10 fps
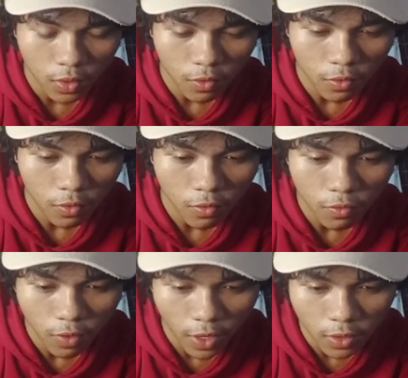the
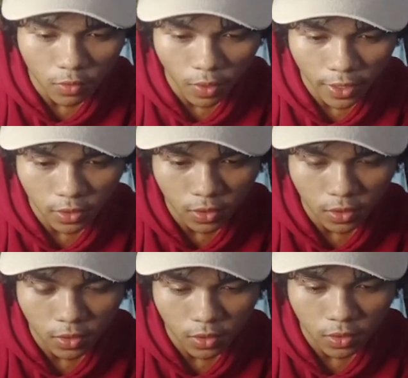file
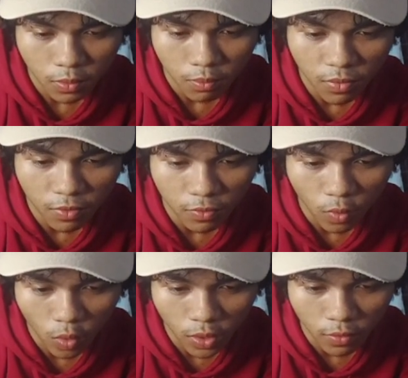writer
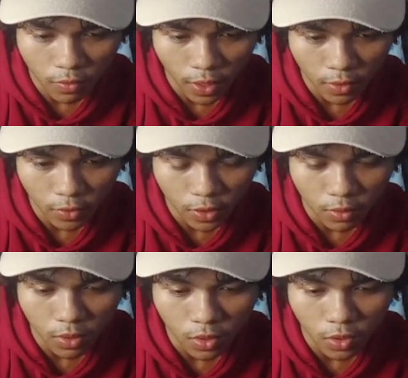before the file reader,
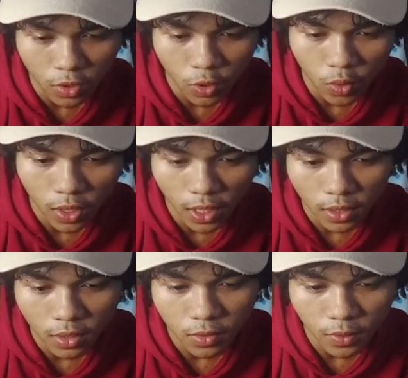because you
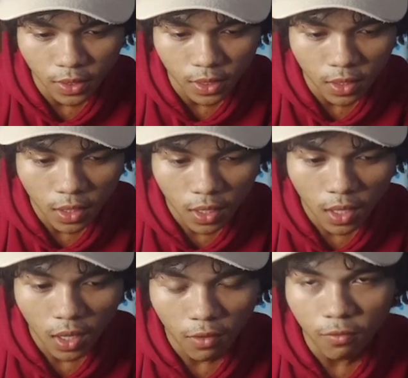can't read
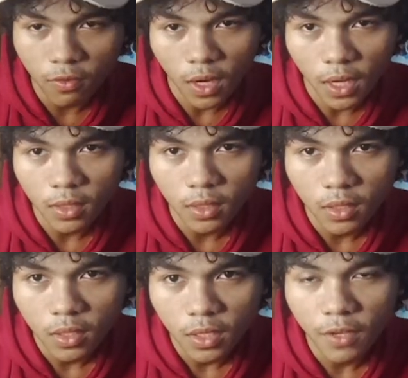a file
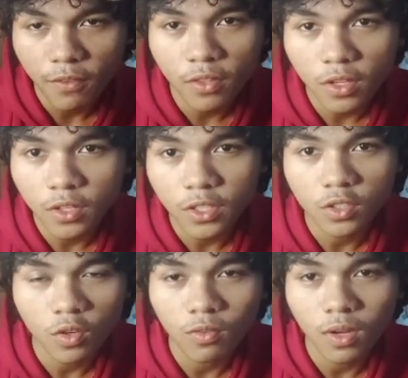if there is
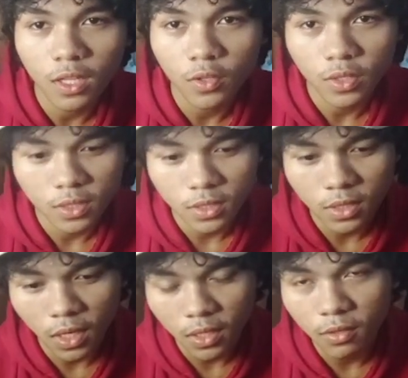no value
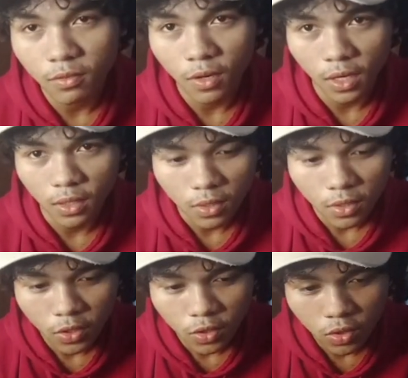inside the file.
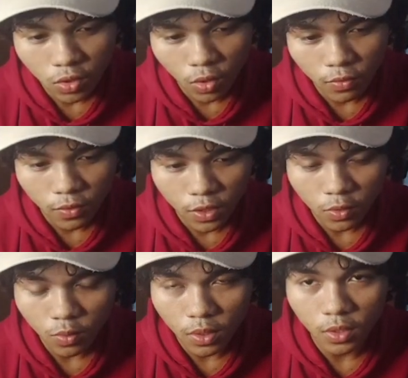So first
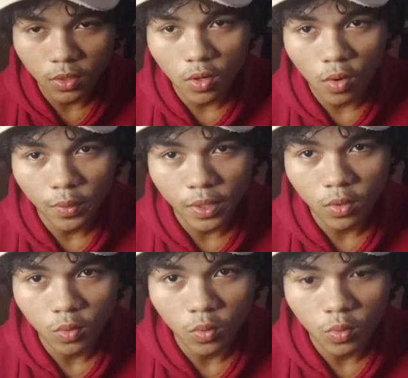we are
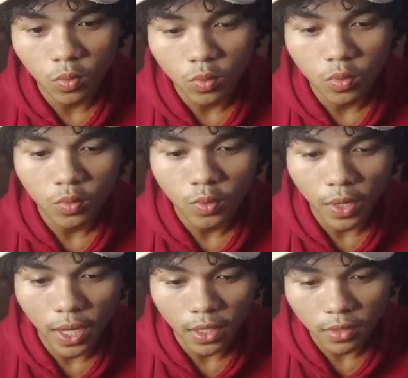going to
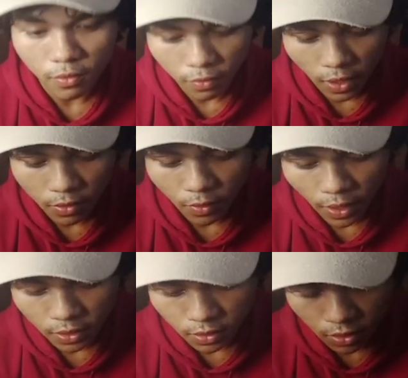create a file
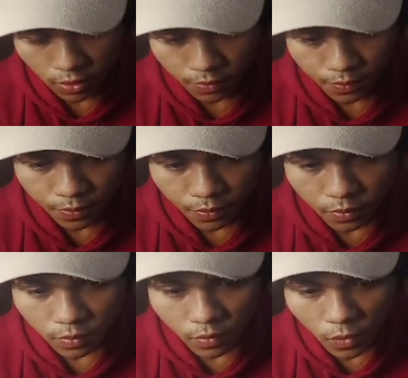writer.
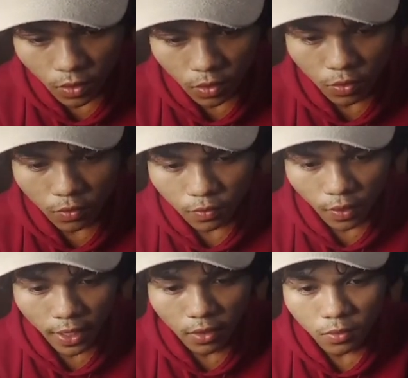So
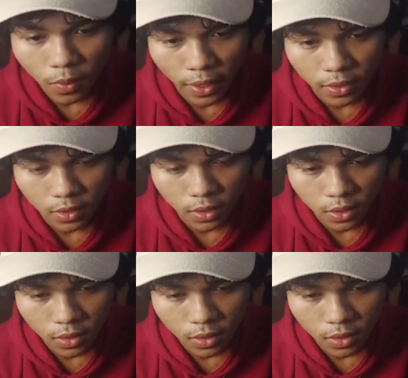file writer,